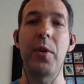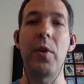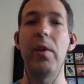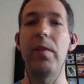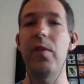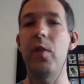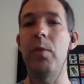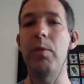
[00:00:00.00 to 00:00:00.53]
All the
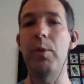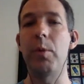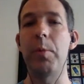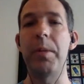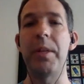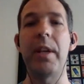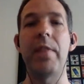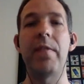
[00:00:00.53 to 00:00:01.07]
forms would
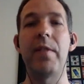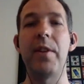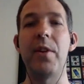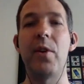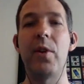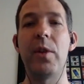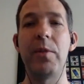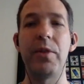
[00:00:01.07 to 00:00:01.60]
be different.
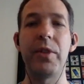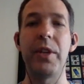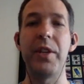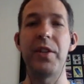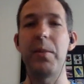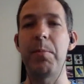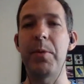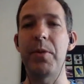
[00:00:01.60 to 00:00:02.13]
All the
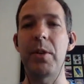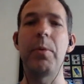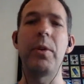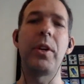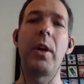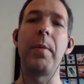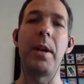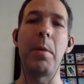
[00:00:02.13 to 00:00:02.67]
receipts, some
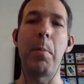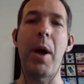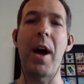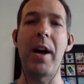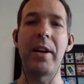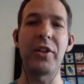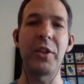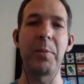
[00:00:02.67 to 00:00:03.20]
would come in a
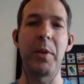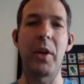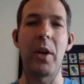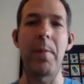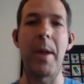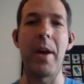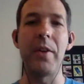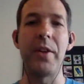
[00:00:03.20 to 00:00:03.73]
bag, some would
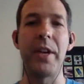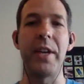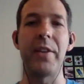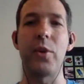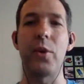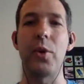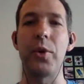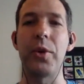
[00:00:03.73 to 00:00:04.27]
come out of
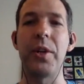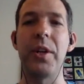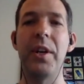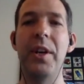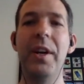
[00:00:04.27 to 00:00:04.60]
date order. Yeah.